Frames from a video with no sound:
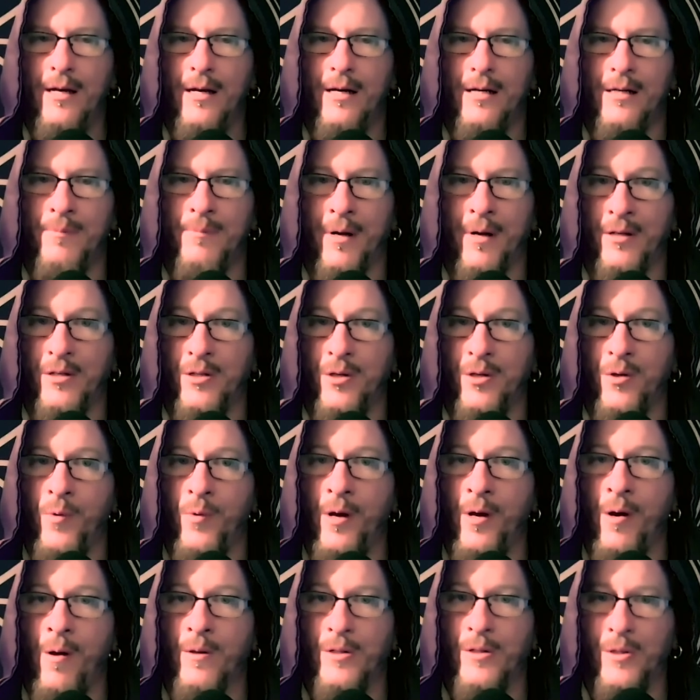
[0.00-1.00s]
Um, and until
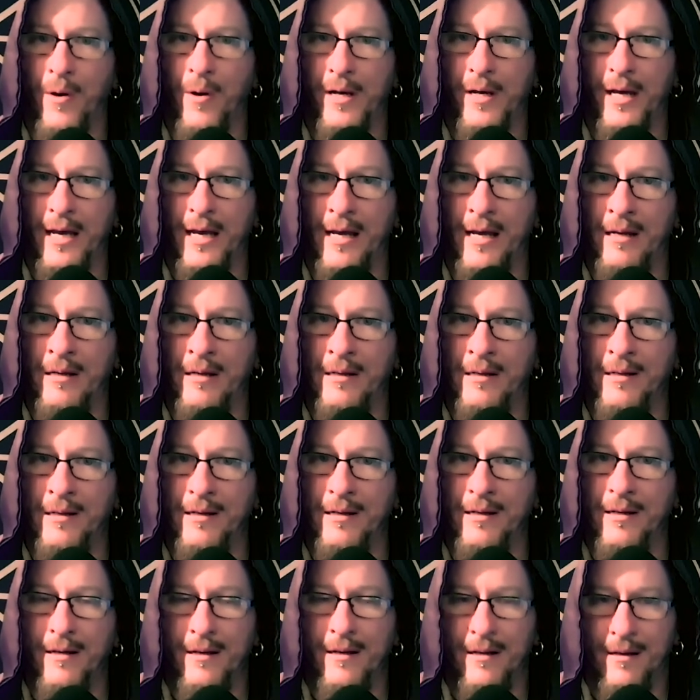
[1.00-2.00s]
we all talk again,
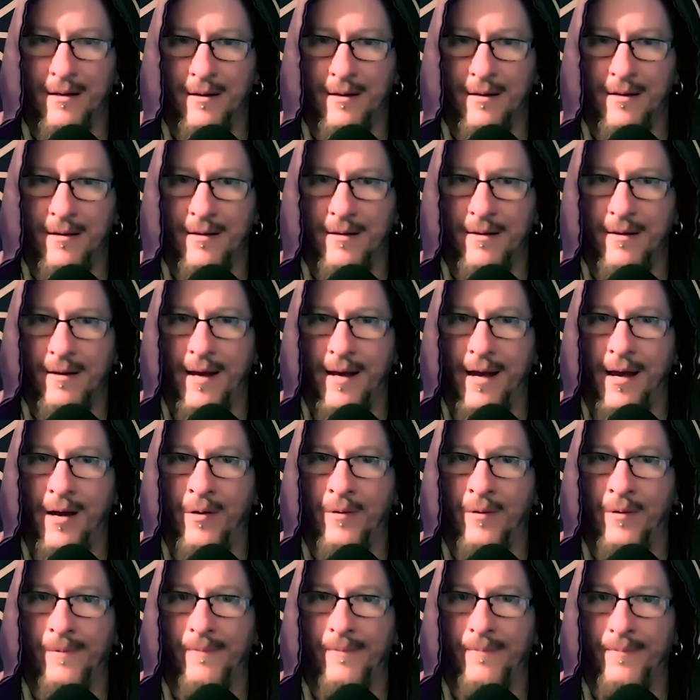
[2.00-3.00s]

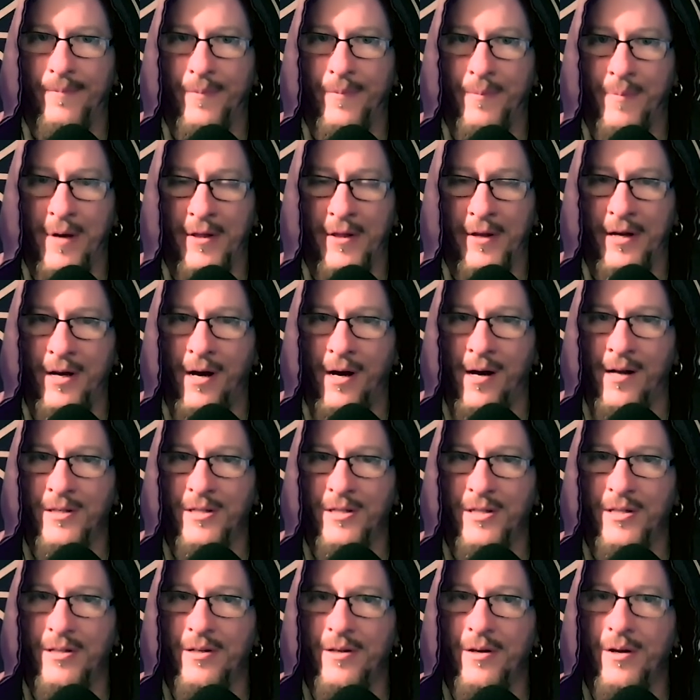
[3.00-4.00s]
hail. May the
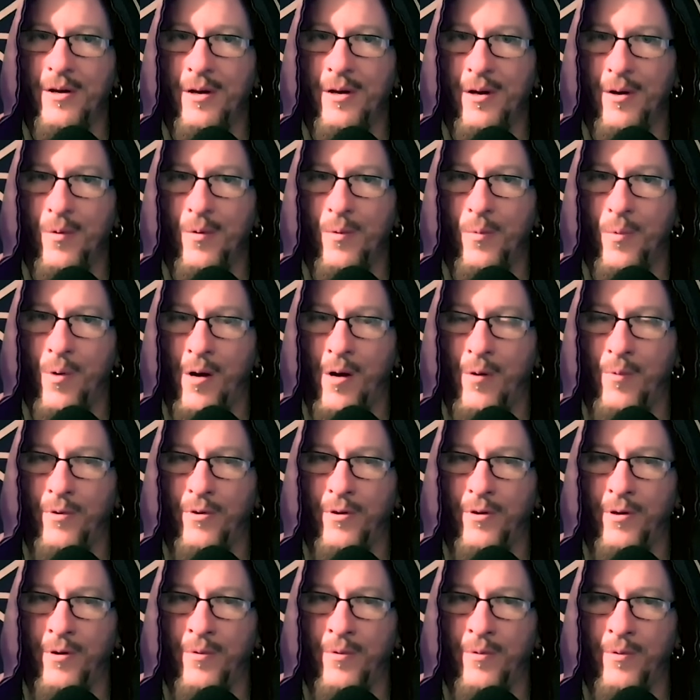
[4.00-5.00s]
gods walk
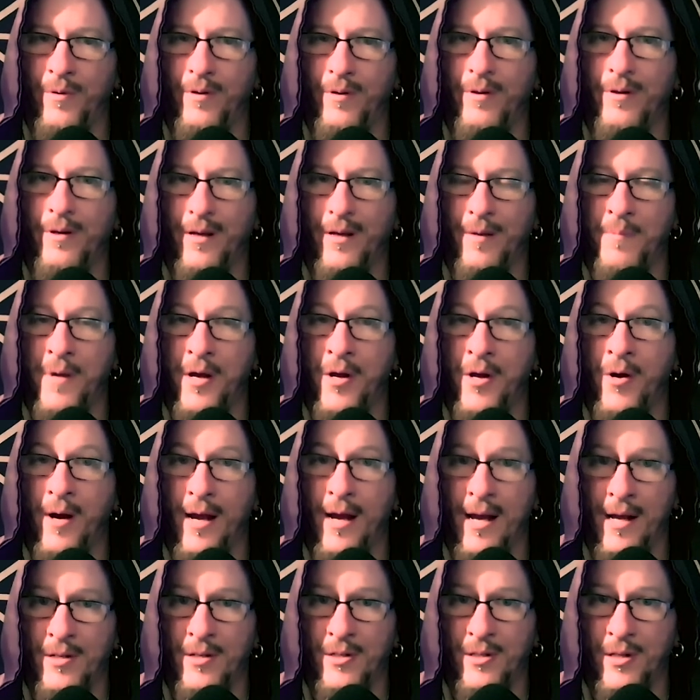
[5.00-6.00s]
with you, and may your
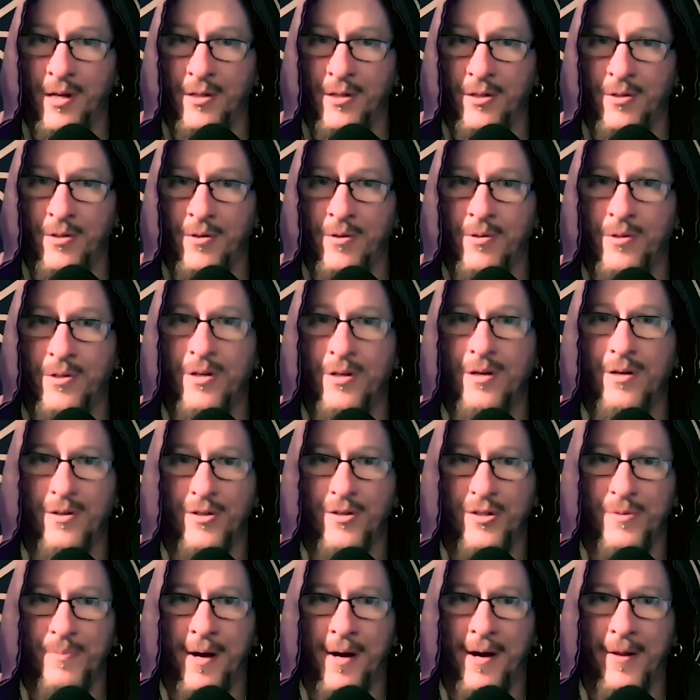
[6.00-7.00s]
ancestors
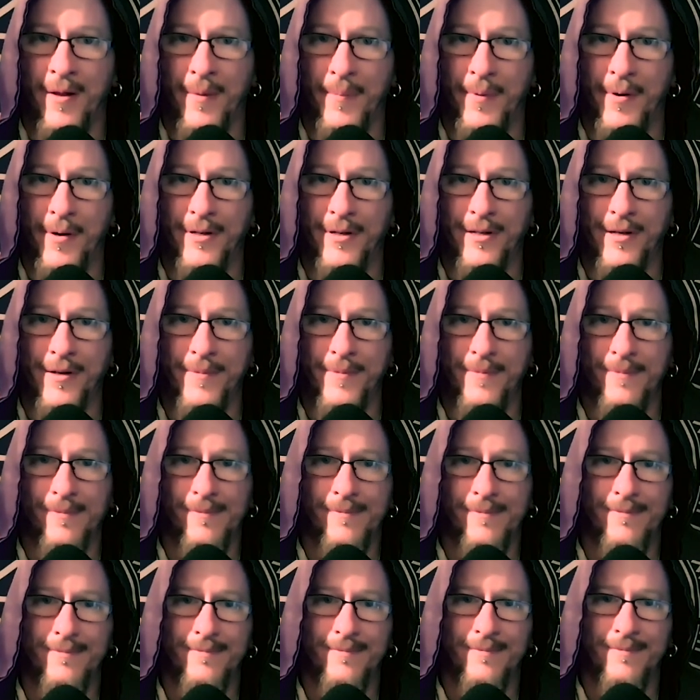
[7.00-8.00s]
smile upon you.
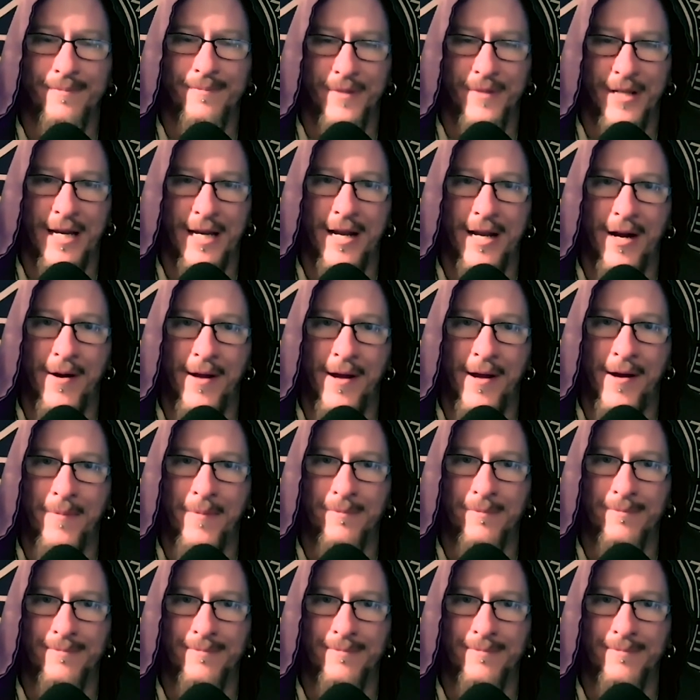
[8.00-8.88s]
Take care now.